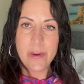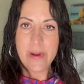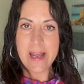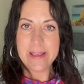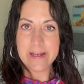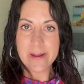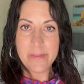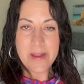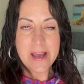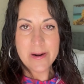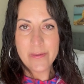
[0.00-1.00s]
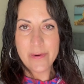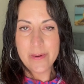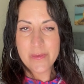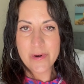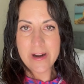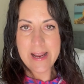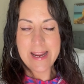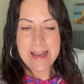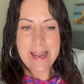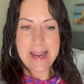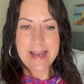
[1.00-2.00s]
We had the cabana all
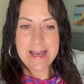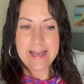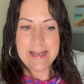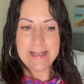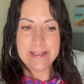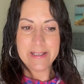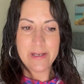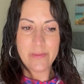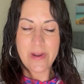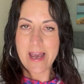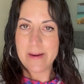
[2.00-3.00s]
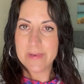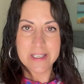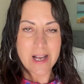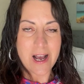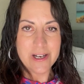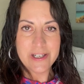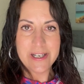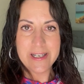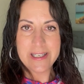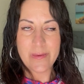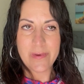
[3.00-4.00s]
morning and we had
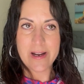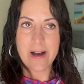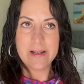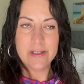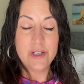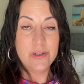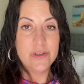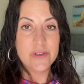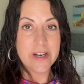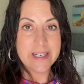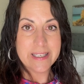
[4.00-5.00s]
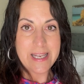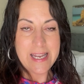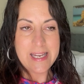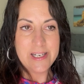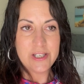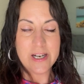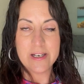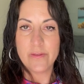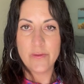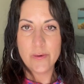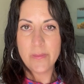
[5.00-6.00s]
massages and we got two drinks each and
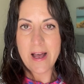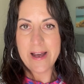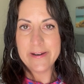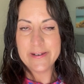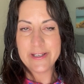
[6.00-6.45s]
a fruit platter.